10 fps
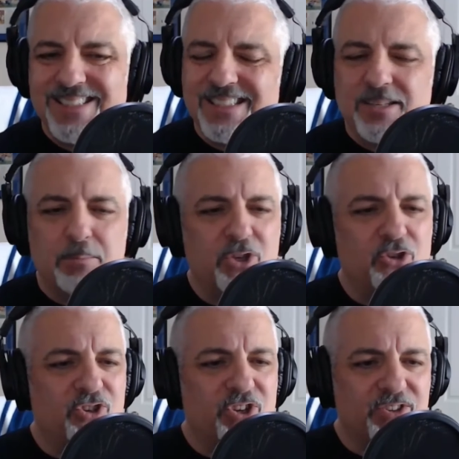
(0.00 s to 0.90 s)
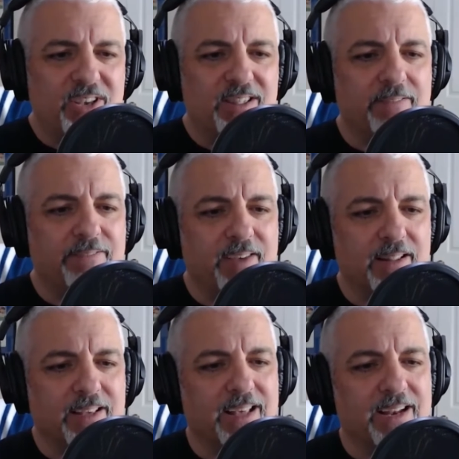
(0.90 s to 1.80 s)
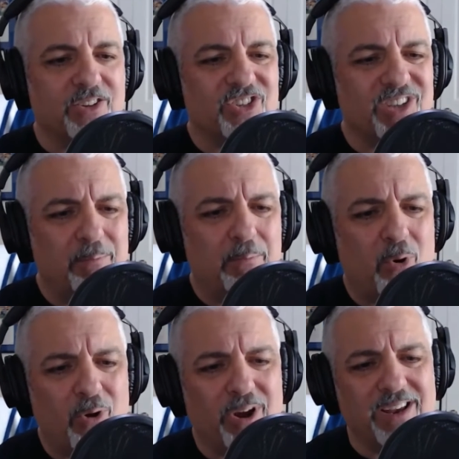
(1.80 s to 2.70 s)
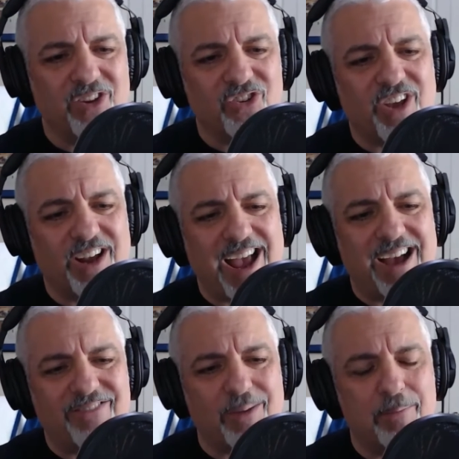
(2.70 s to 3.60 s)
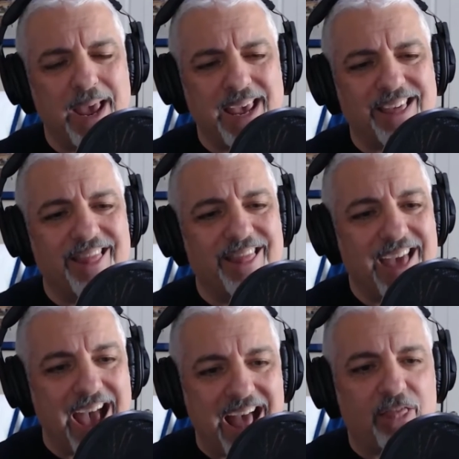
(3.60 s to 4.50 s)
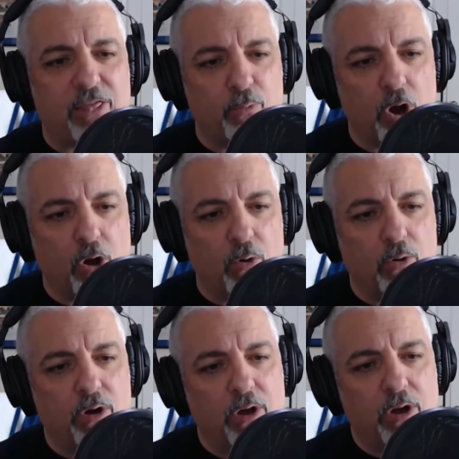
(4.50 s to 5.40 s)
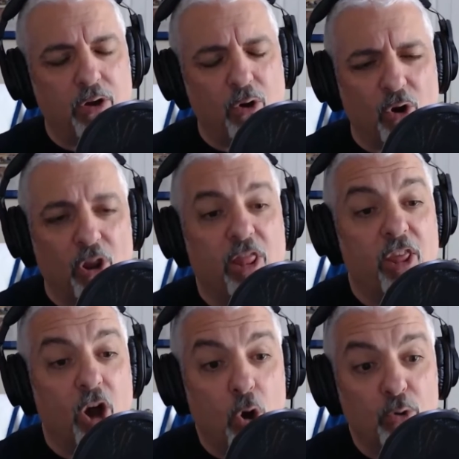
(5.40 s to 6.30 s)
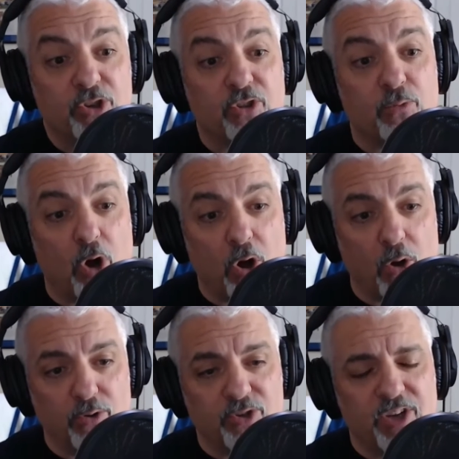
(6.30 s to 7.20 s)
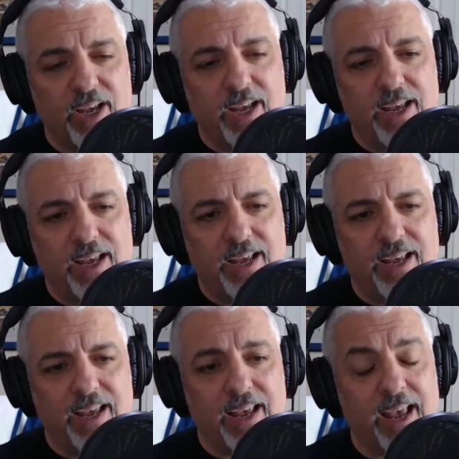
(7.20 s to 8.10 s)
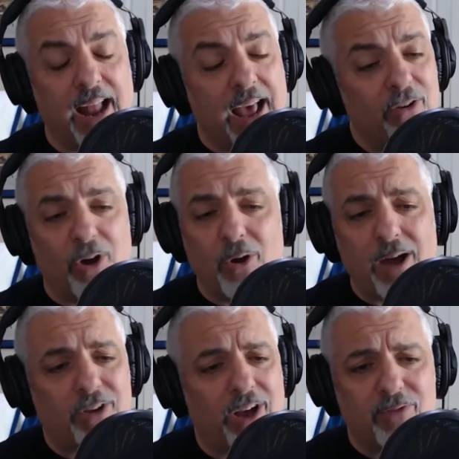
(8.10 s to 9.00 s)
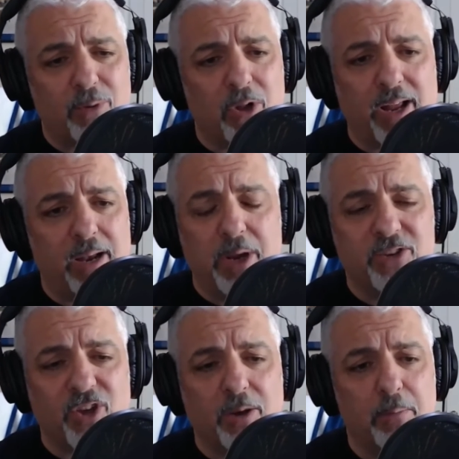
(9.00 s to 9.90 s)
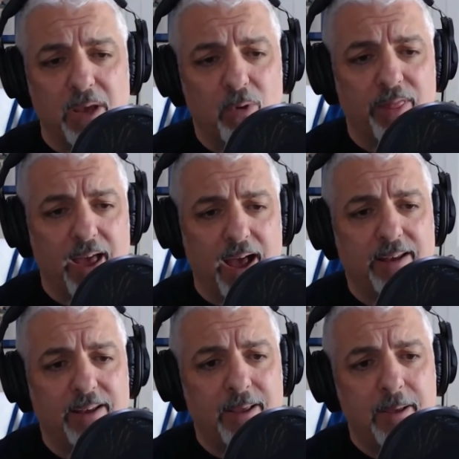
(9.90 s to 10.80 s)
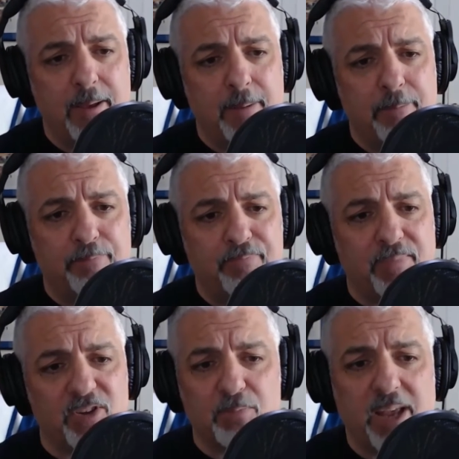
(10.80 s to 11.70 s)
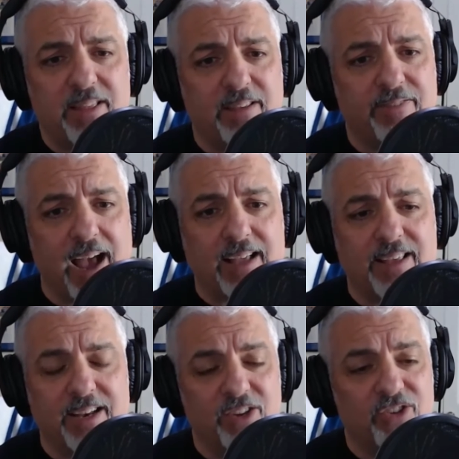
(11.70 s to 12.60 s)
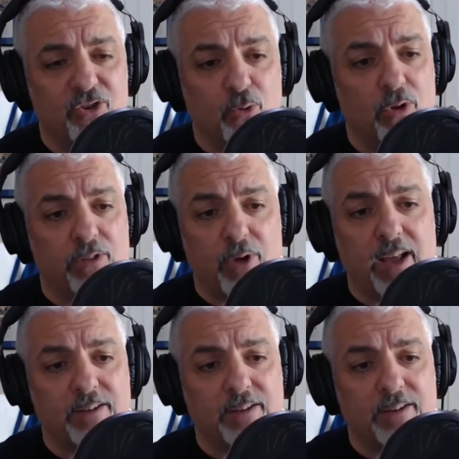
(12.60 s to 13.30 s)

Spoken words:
But you just get the feeling that at some point he's going to have to make that throw or those throws. And I don't know how comfortable anybody's going to be with that, despite the fact that he's a dual threat.